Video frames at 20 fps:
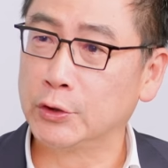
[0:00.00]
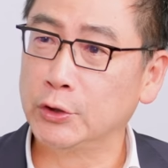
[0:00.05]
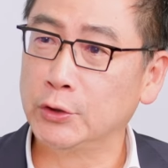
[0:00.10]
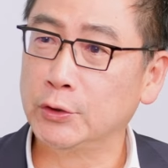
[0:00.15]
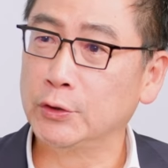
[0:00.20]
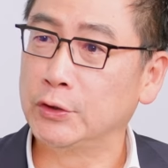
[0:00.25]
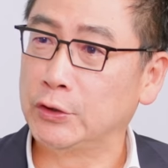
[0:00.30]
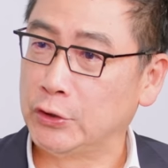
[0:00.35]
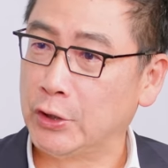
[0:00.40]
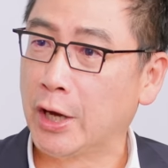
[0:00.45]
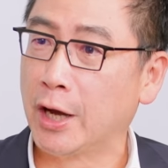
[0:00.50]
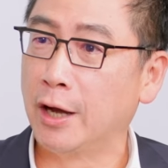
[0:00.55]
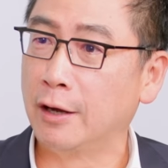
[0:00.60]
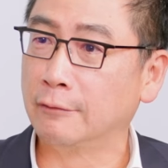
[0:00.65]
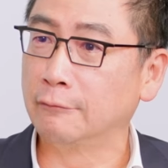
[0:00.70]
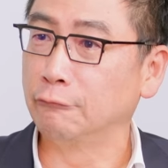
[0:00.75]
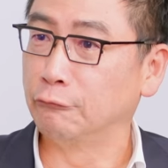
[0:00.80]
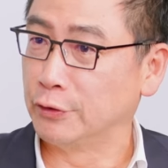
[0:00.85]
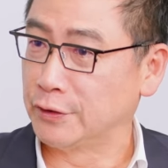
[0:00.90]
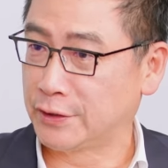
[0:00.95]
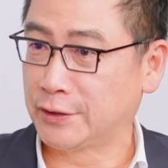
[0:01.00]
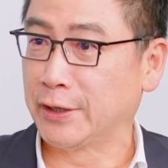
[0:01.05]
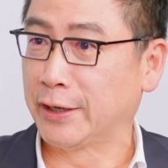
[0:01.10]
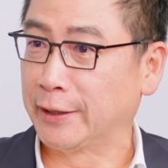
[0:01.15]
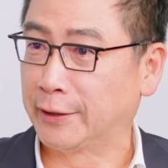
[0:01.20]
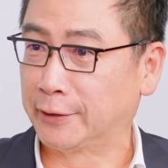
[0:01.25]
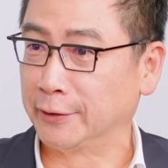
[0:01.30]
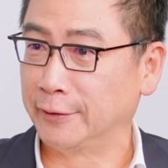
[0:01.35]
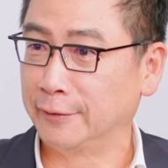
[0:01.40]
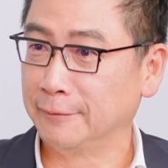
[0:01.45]
good young risk
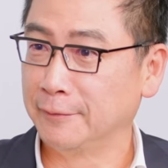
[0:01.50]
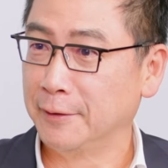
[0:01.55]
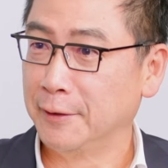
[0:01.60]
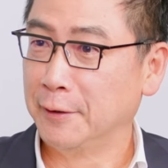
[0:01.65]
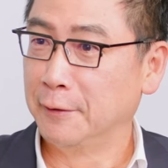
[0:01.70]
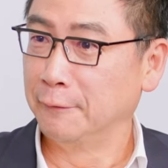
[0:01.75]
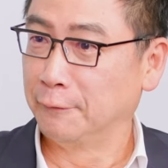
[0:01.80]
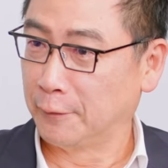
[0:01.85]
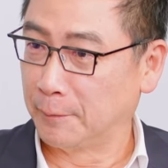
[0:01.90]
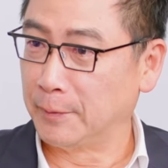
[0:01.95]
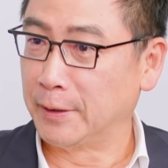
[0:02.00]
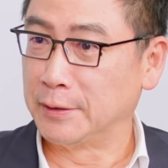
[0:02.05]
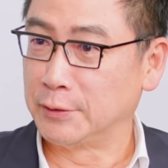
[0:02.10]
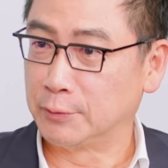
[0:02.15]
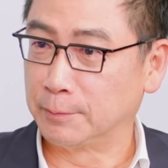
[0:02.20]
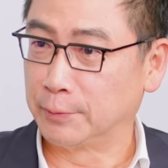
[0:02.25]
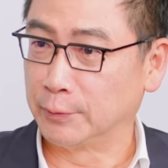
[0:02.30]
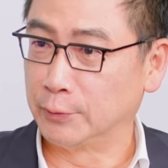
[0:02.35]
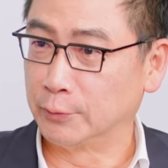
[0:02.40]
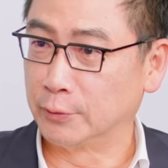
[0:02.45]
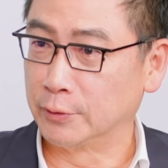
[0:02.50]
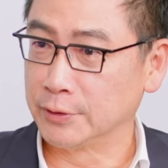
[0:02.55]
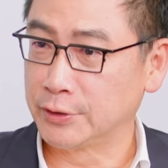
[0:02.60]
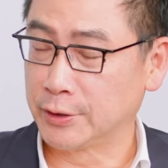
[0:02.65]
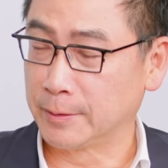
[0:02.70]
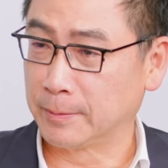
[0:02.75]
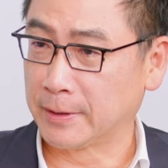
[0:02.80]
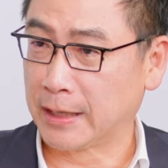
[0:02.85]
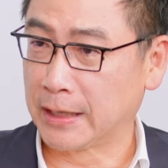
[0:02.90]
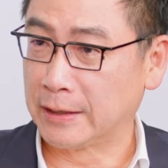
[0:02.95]
taker from
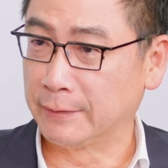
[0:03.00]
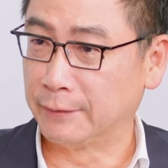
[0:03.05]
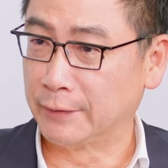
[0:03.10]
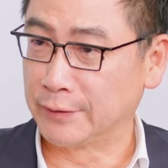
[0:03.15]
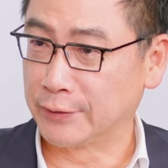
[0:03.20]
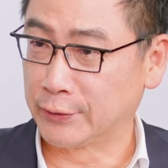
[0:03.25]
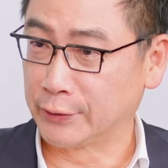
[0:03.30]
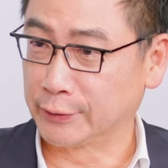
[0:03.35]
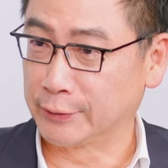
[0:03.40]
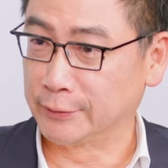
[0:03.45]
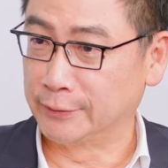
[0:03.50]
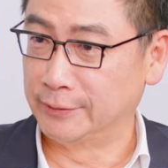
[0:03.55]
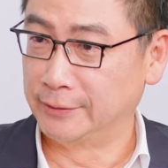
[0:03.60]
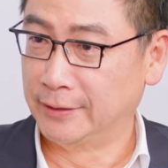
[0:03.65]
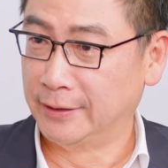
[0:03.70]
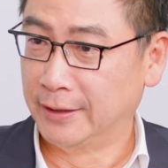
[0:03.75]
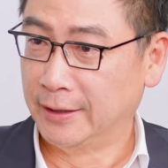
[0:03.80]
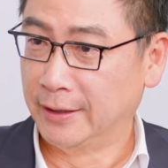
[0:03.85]
entrepreneurship kind of a circle.